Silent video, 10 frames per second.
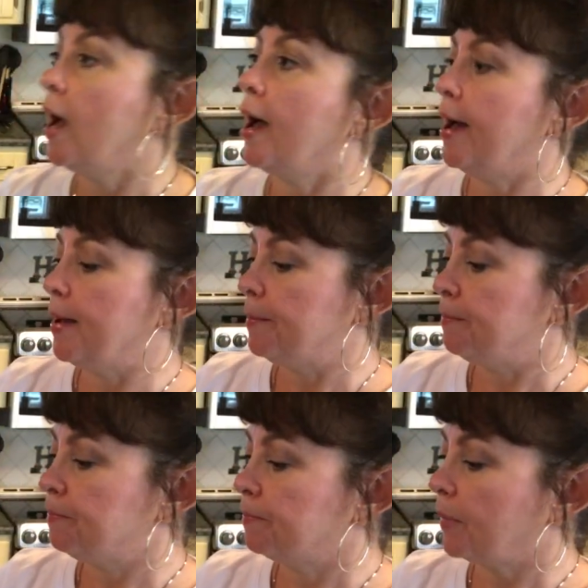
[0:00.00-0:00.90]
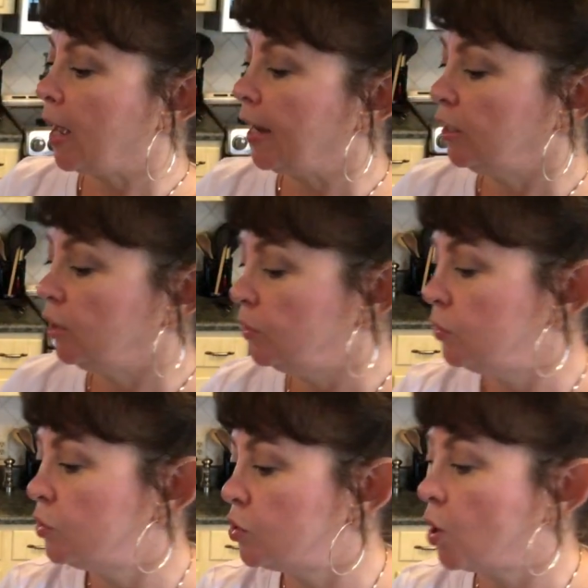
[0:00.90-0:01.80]
Um, I
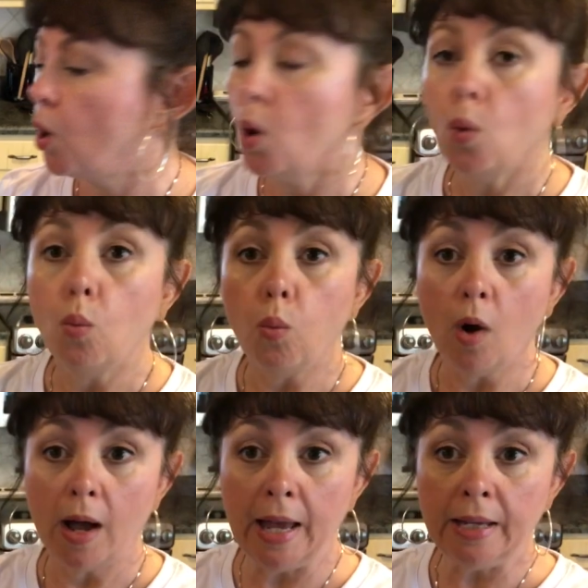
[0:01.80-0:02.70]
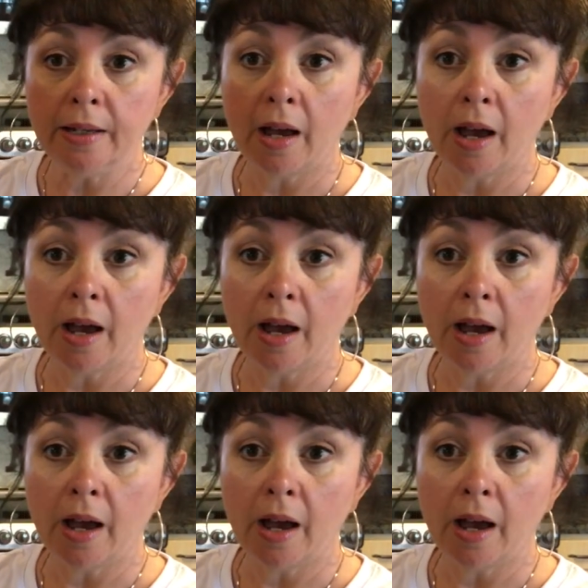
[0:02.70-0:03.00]
used one